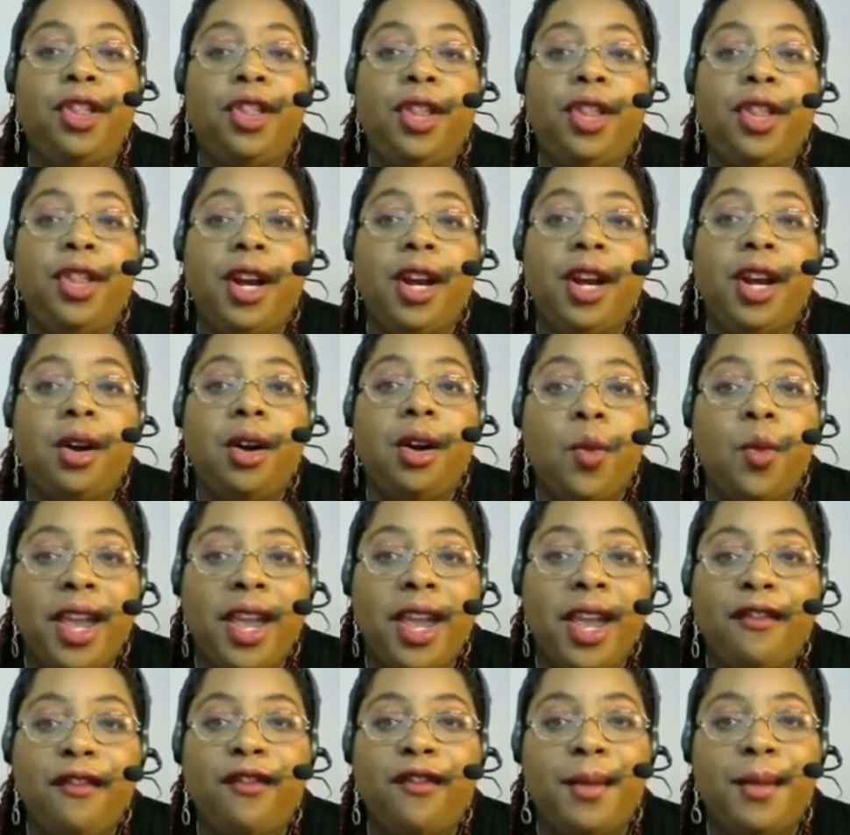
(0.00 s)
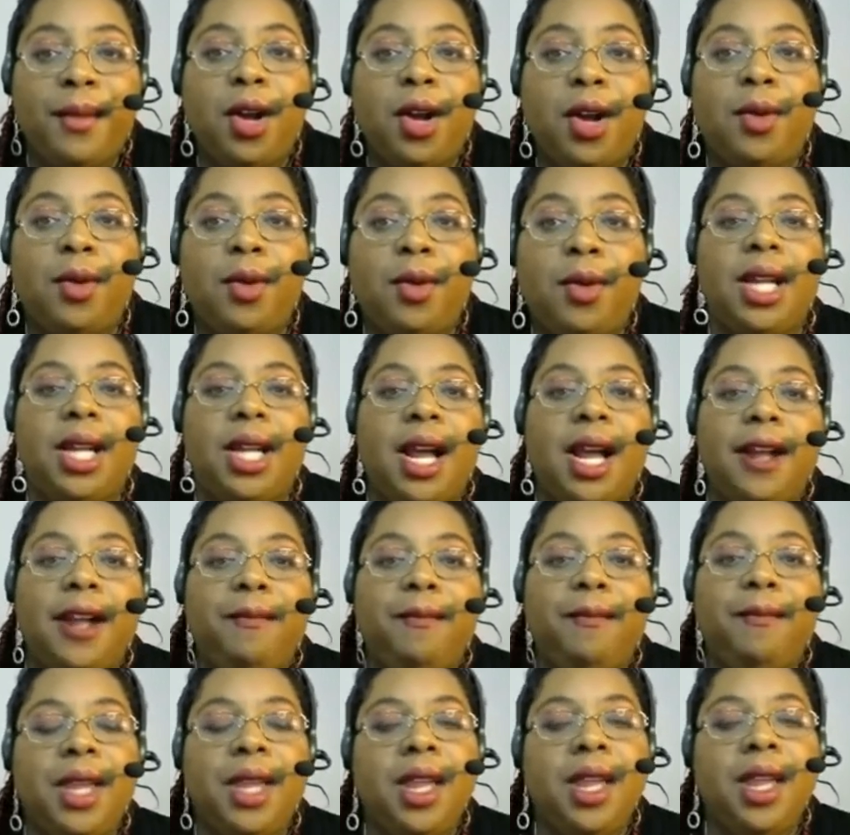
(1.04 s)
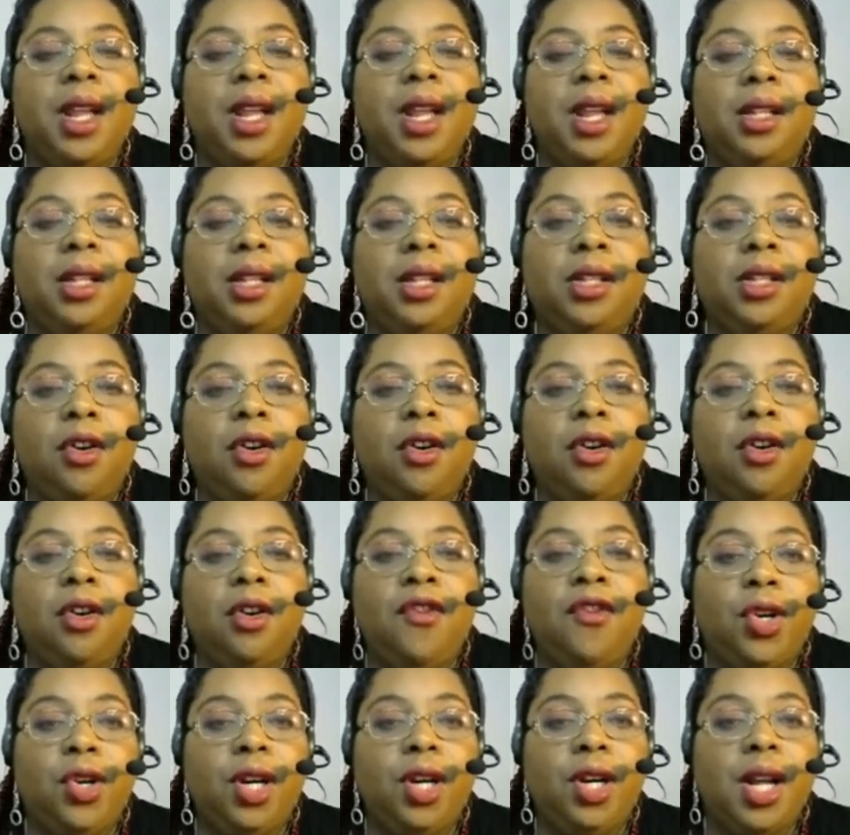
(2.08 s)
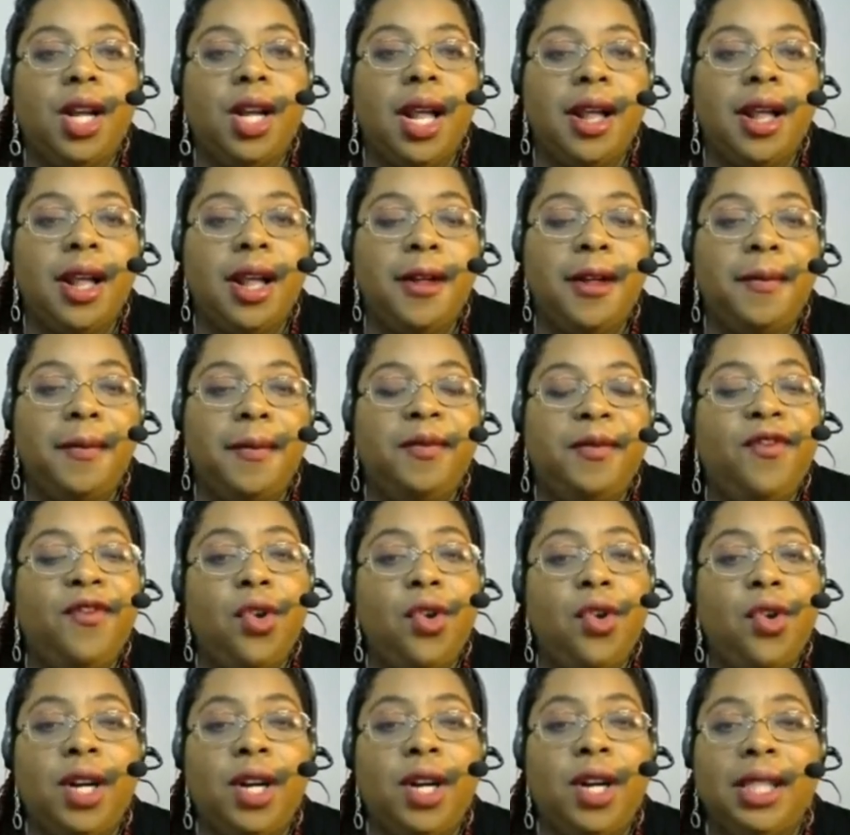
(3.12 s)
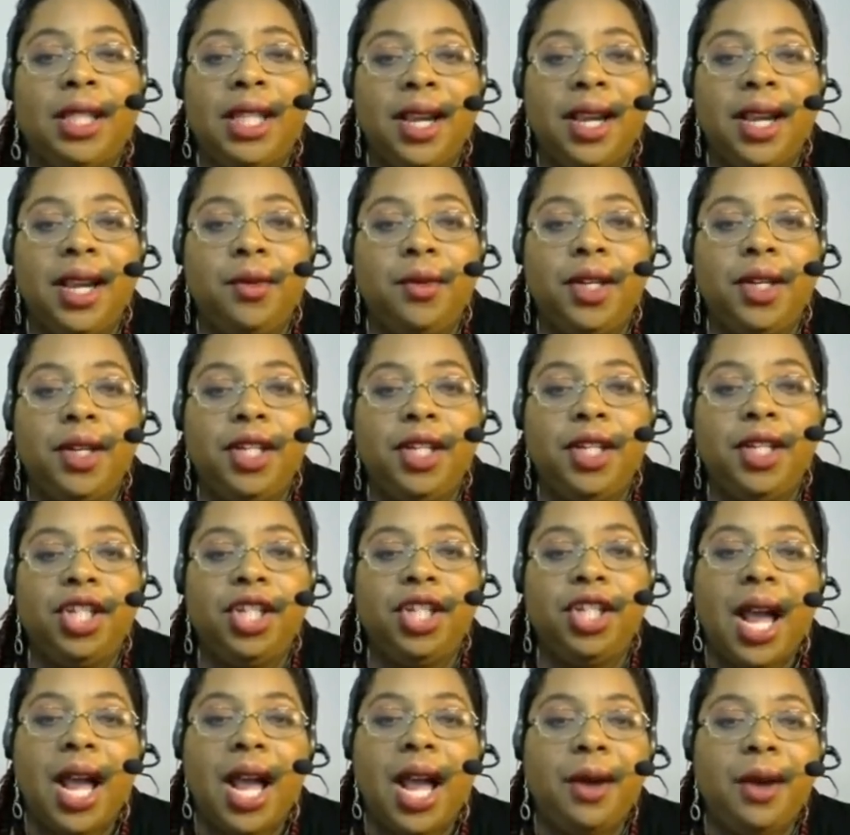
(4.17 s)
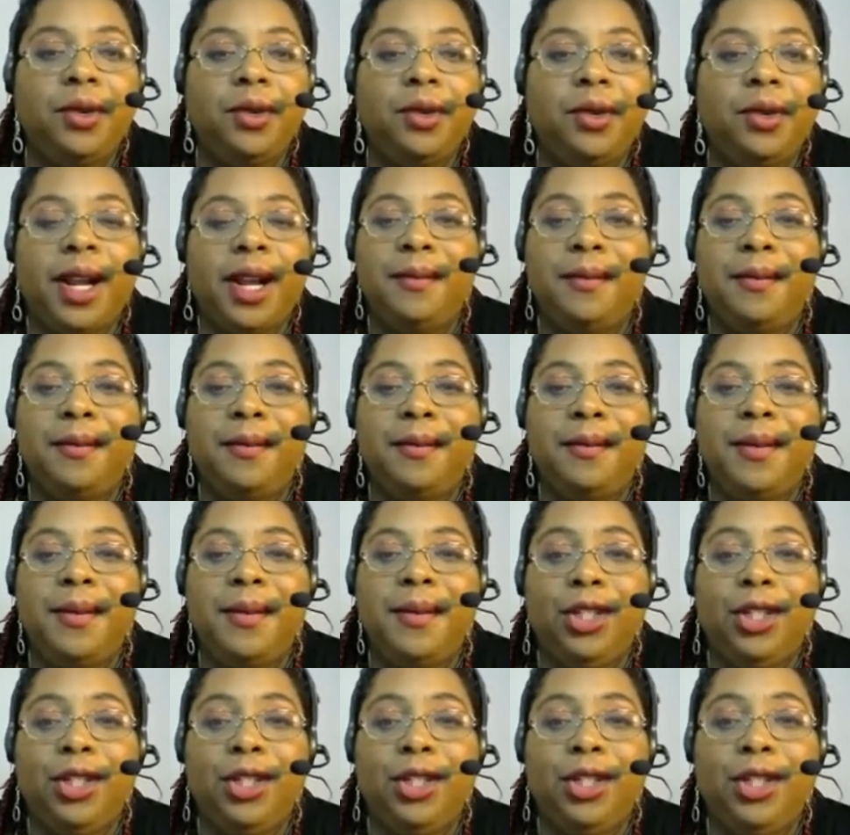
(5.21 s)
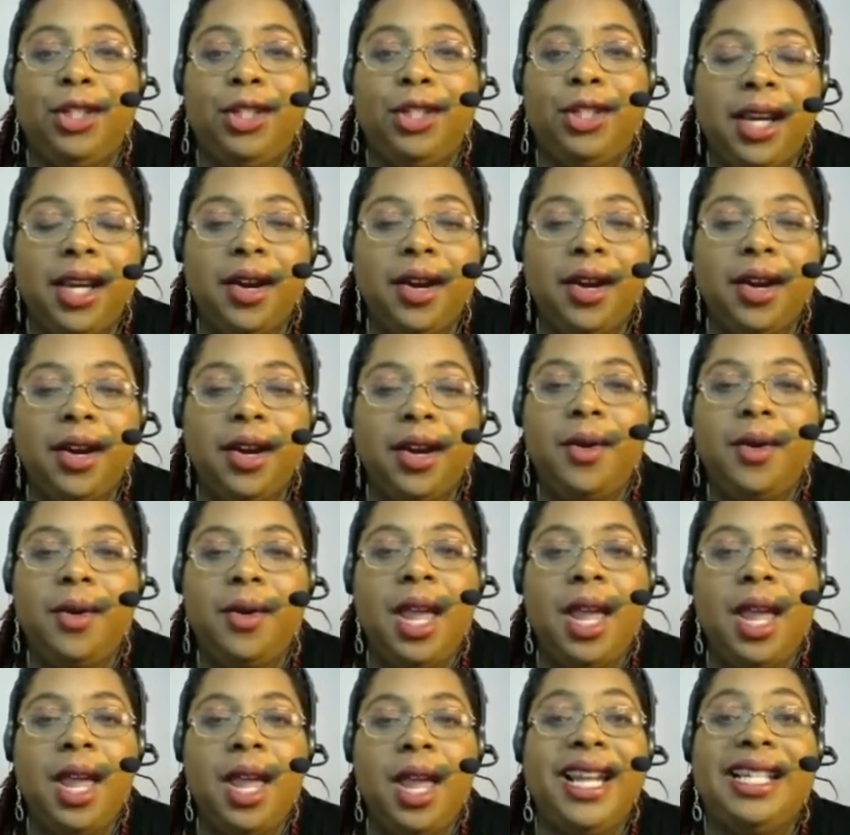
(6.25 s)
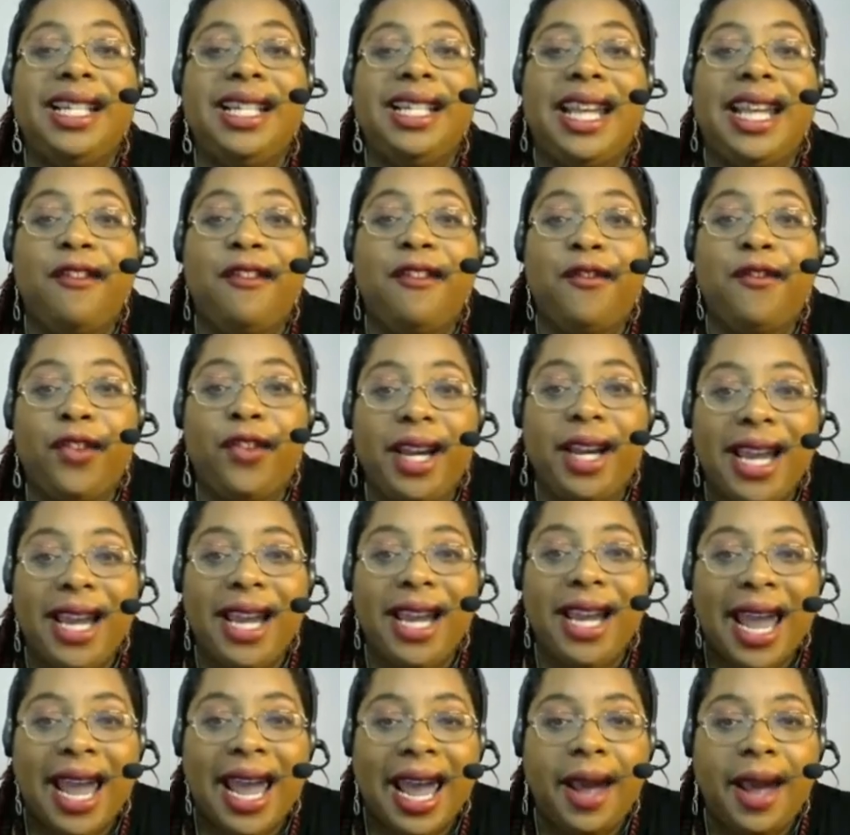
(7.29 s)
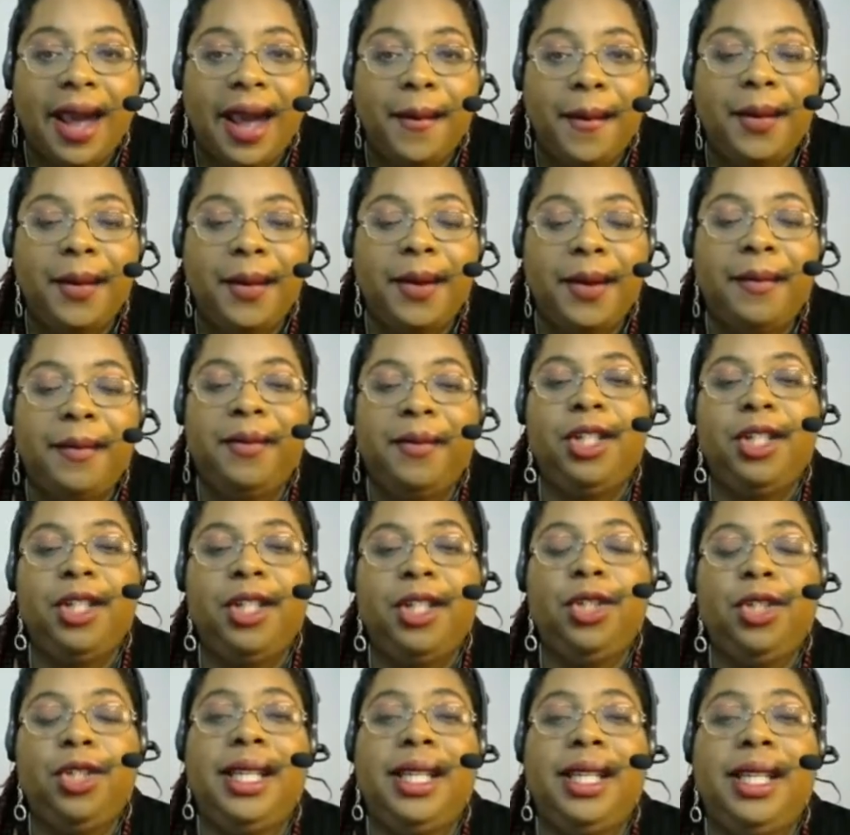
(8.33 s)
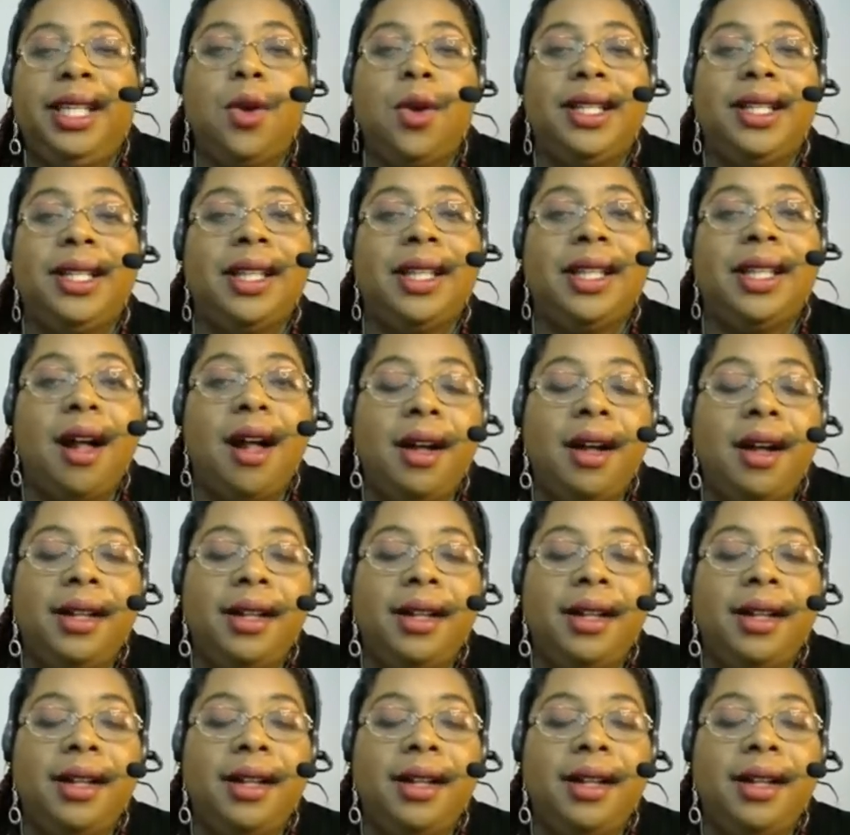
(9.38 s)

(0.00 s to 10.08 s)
whether they're away from home or not. So for foreign language, I would recommend Duolingo. It is a free app. Duolingo is